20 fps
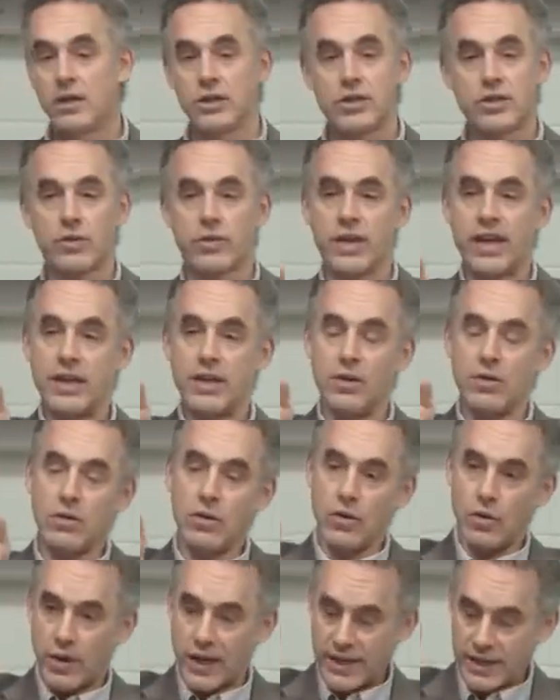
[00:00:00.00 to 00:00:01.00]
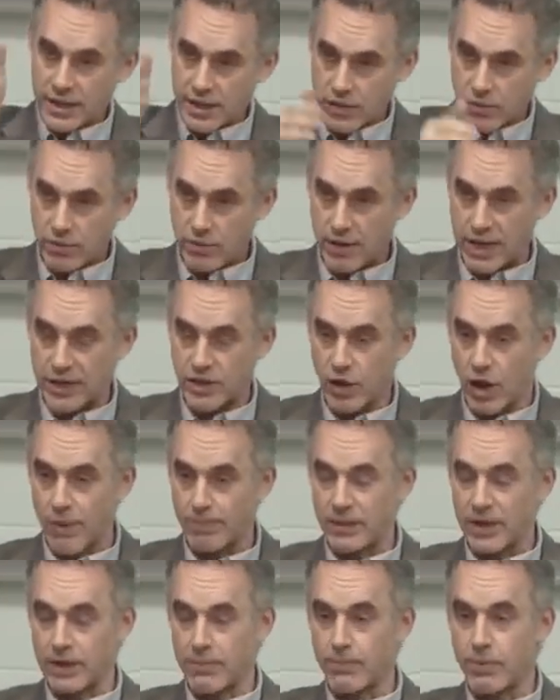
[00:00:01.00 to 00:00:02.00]
So then you go and you
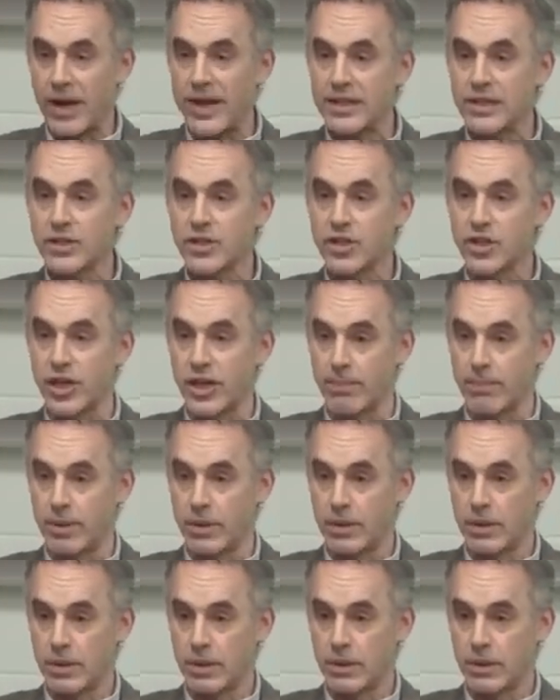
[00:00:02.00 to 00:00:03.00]
adopt an apprenticeship,